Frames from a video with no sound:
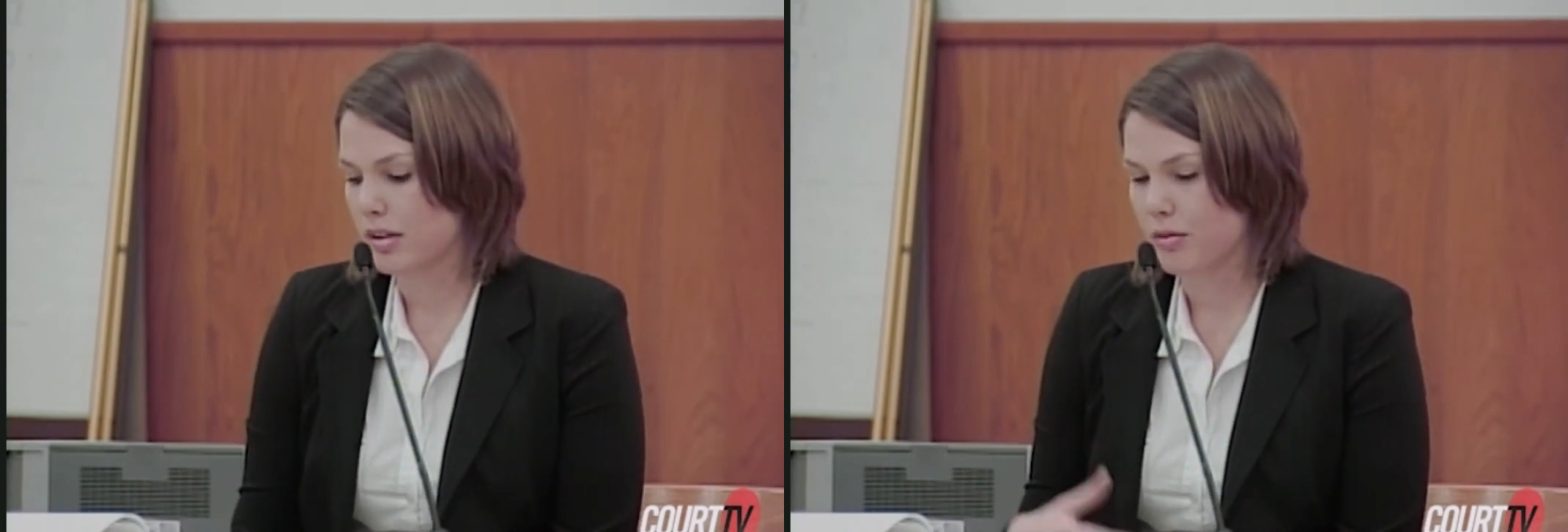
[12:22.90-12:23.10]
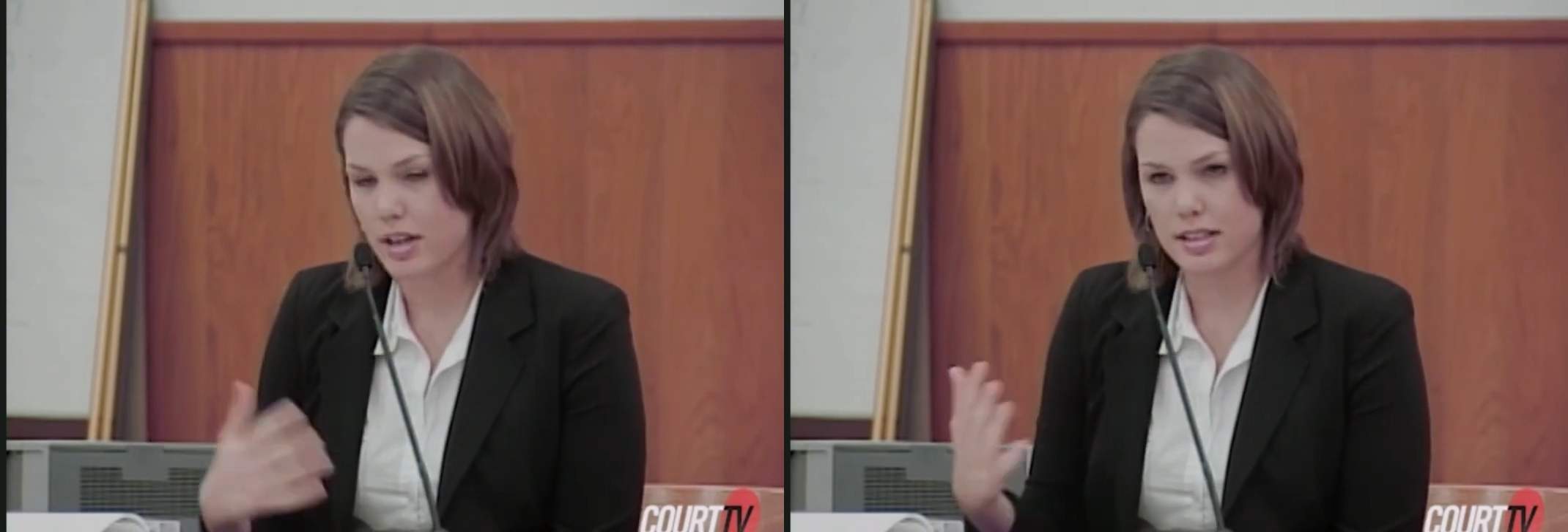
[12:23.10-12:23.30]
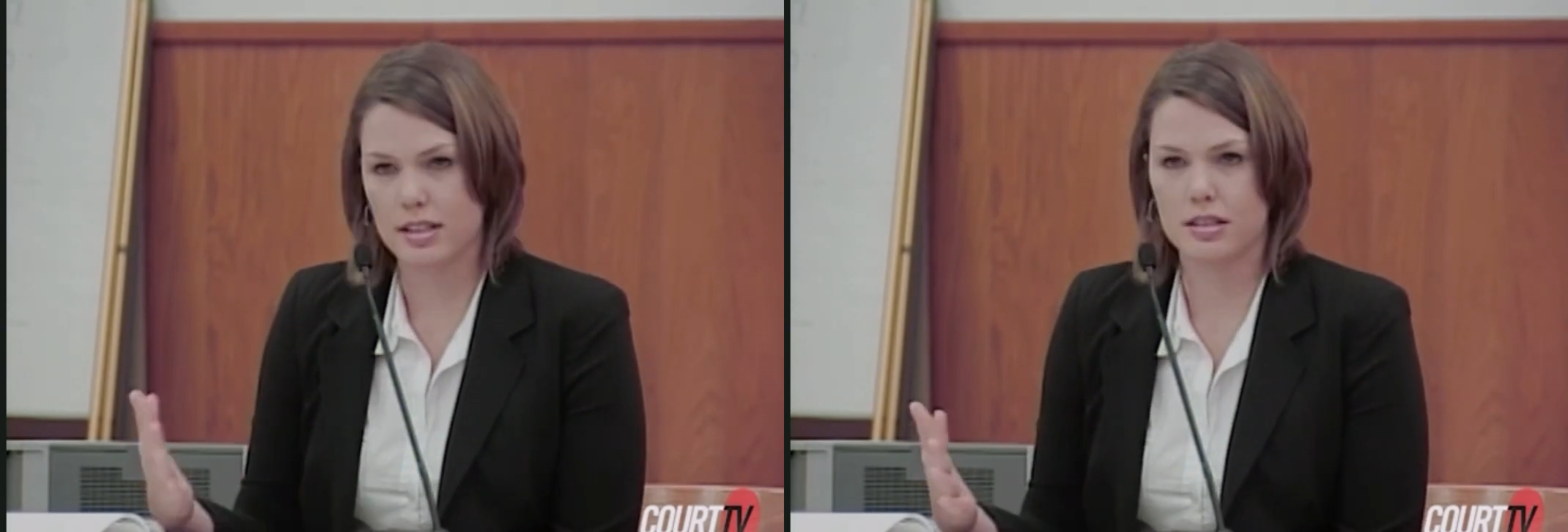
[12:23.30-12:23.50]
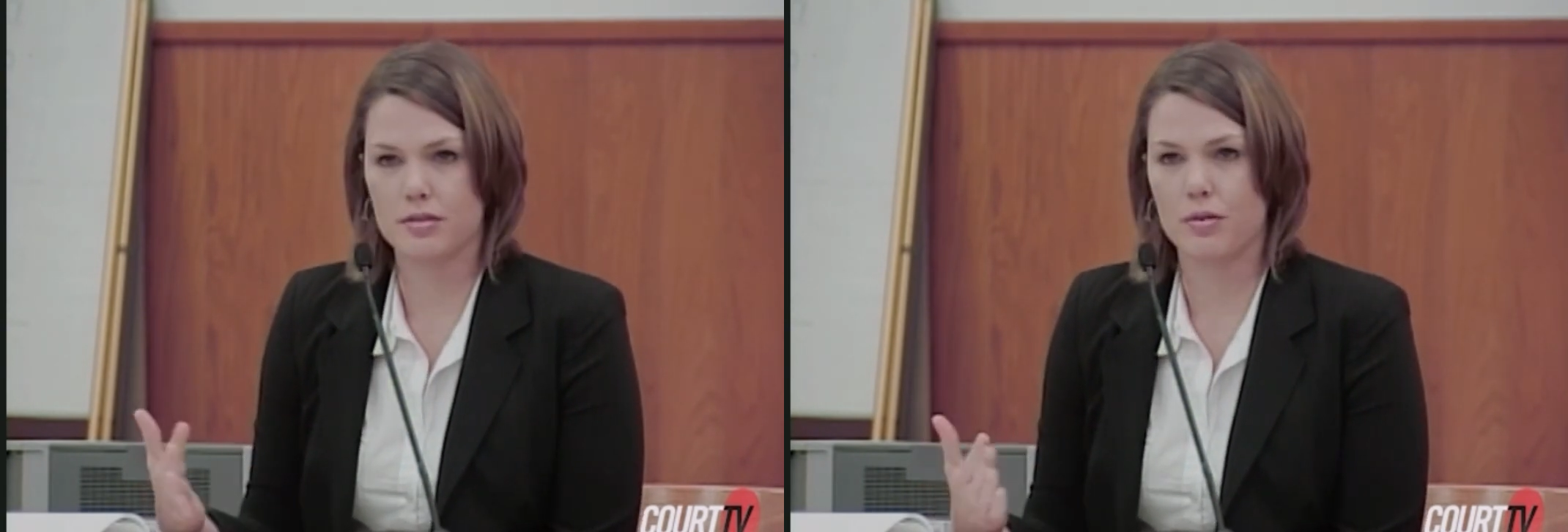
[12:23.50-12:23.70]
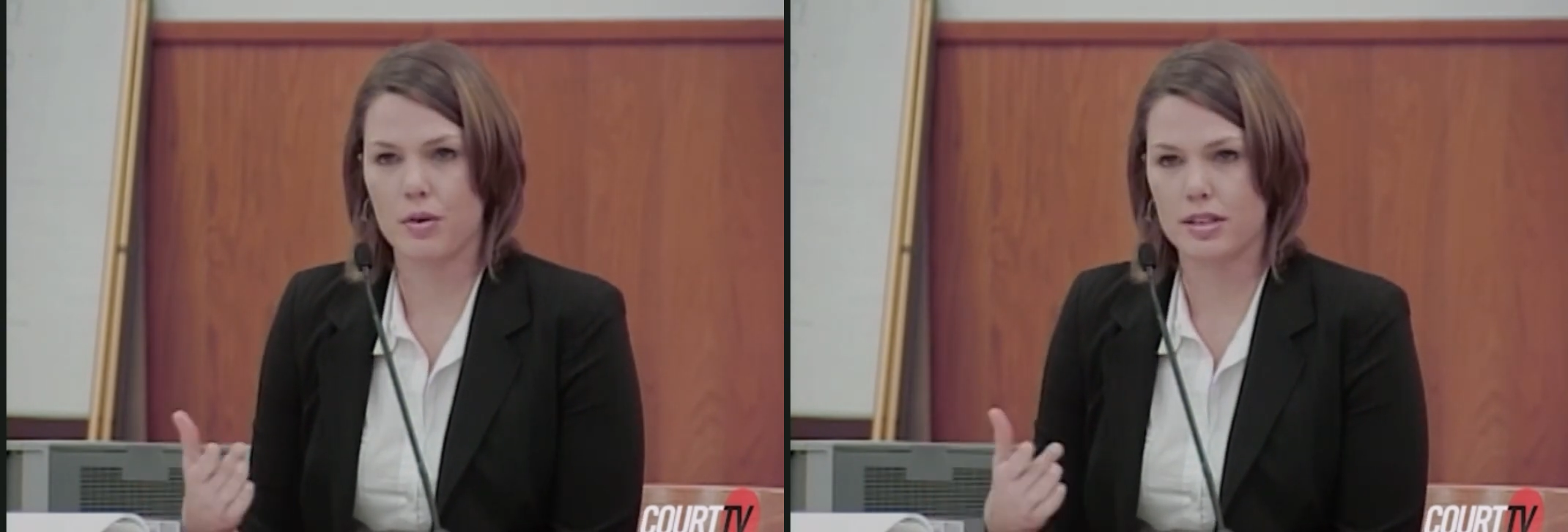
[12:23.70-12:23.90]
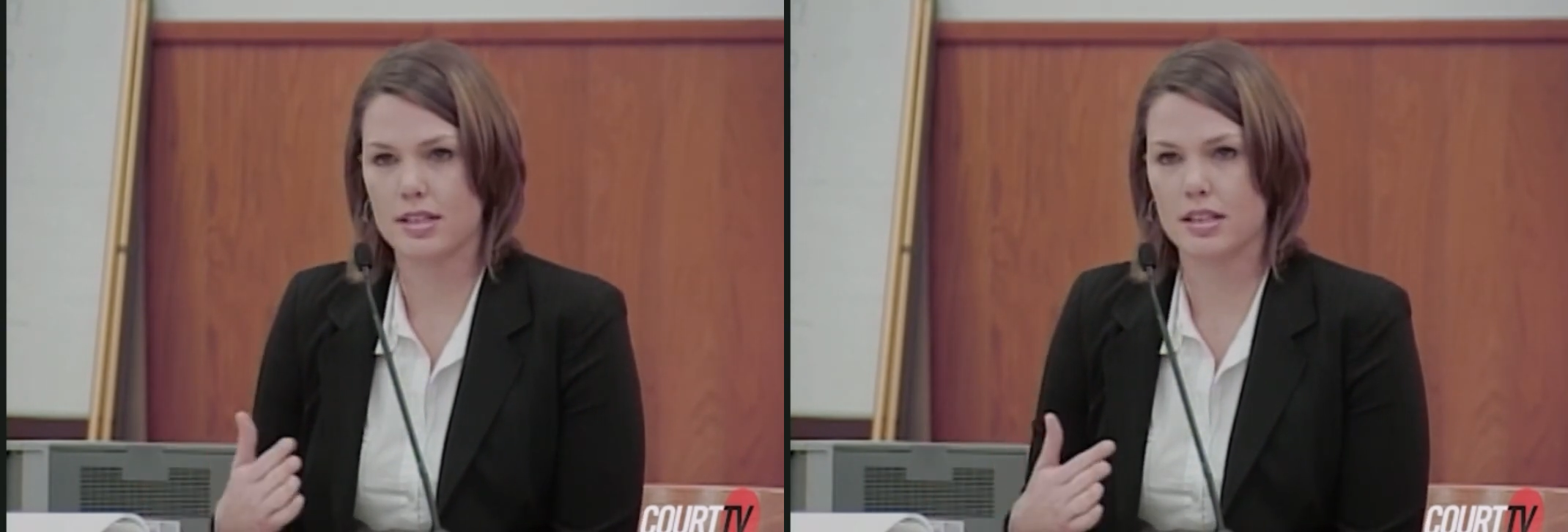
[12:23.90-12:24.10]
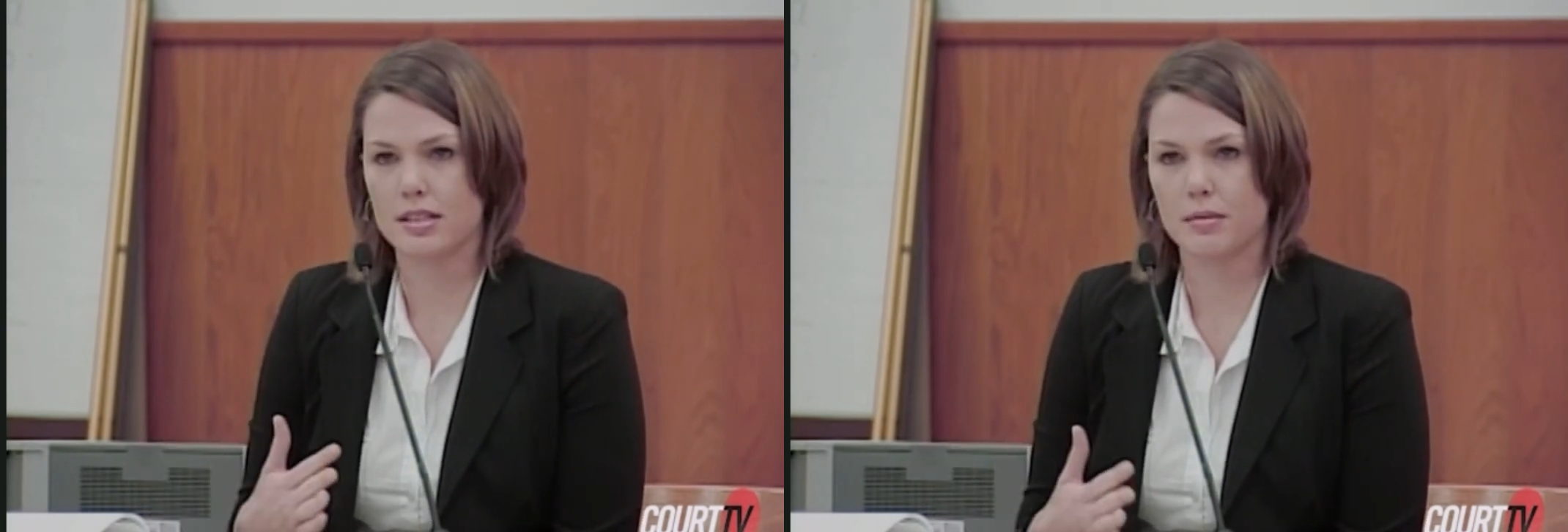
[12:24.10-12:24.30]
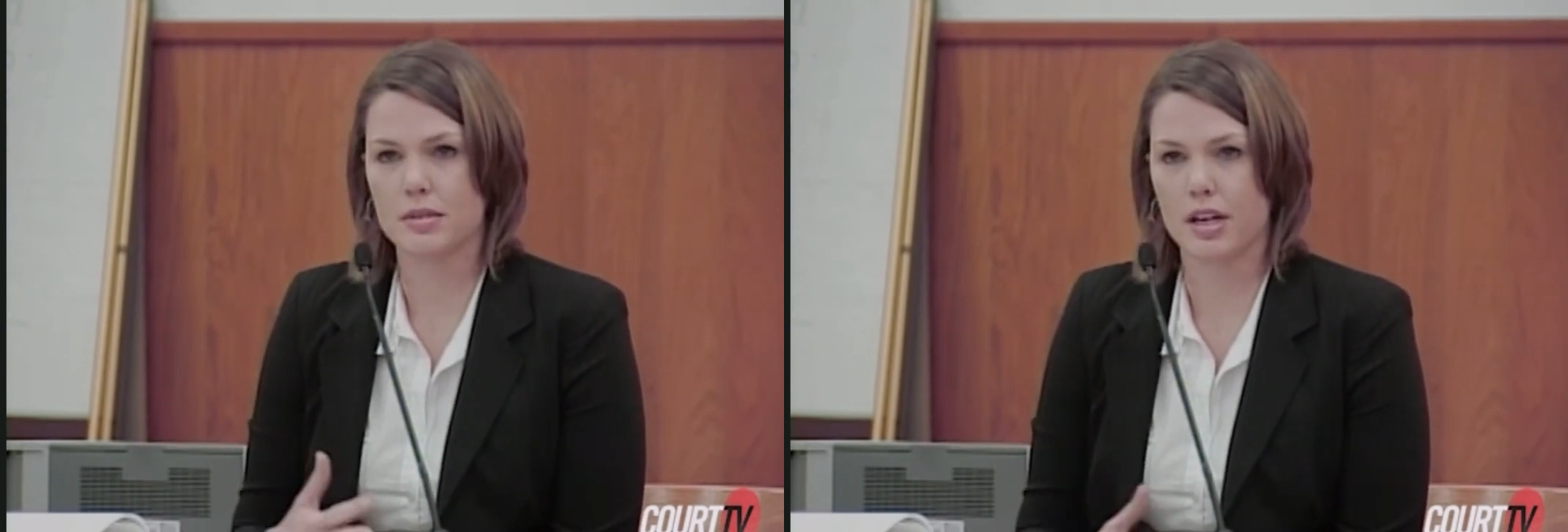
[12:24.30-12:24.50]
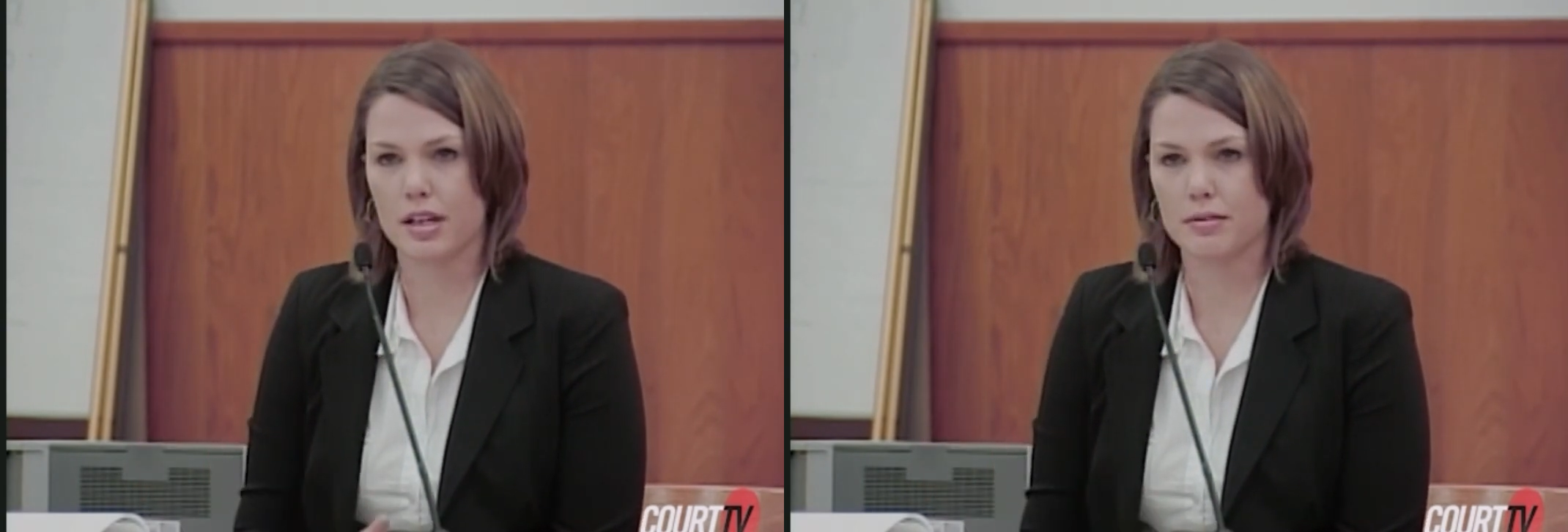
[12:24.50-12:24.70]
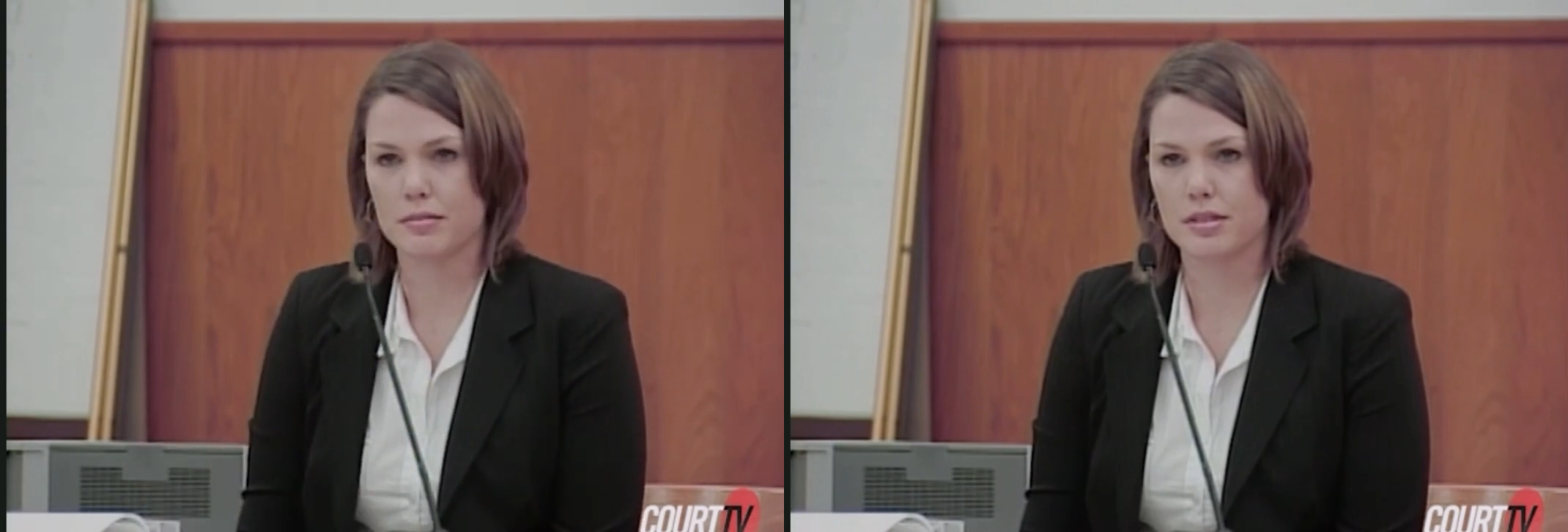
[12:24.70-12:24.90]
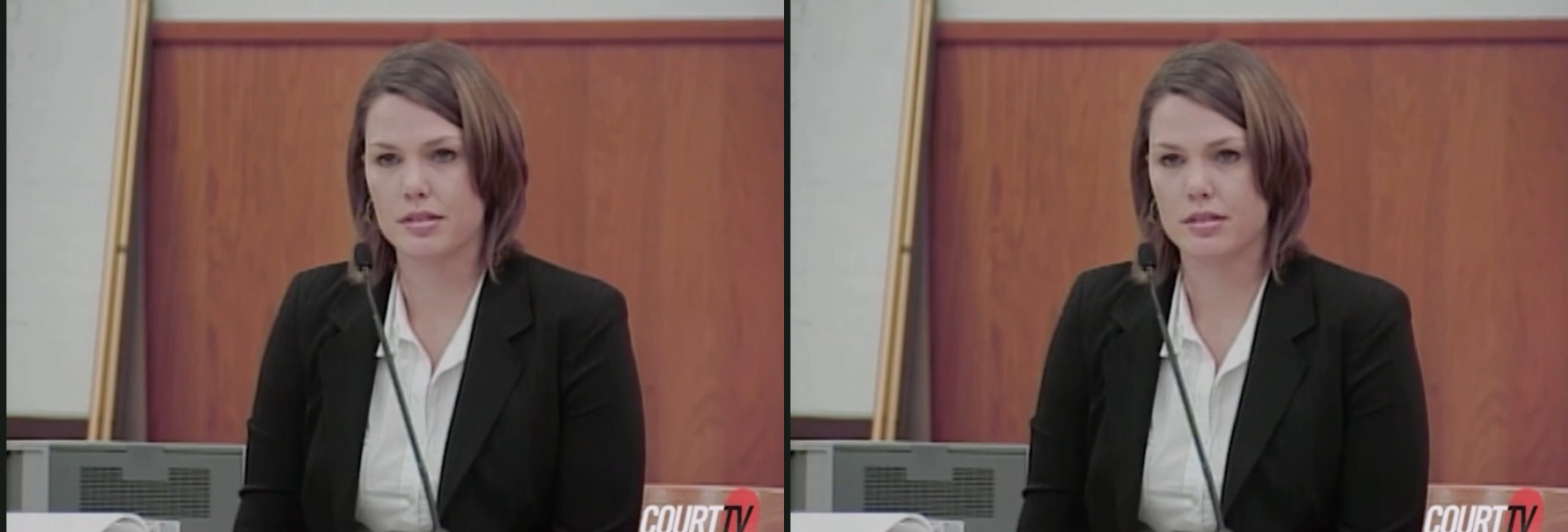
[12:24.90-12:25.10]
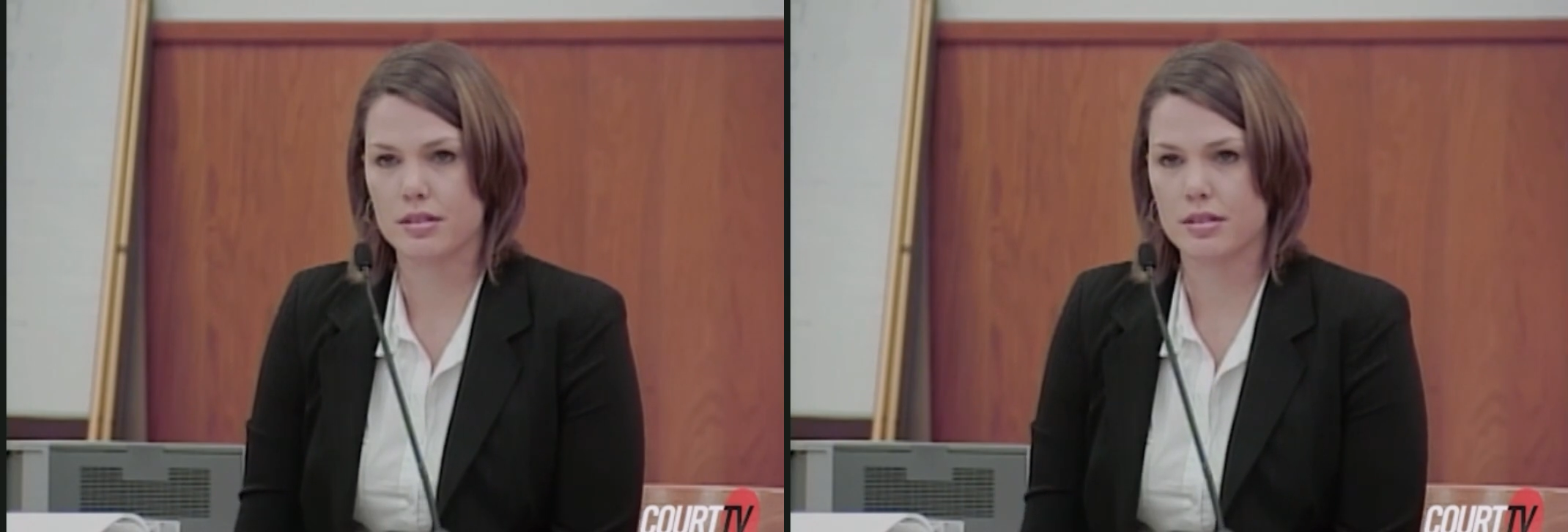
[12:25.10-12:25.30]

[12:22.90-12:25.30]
raising his voice at sometimes.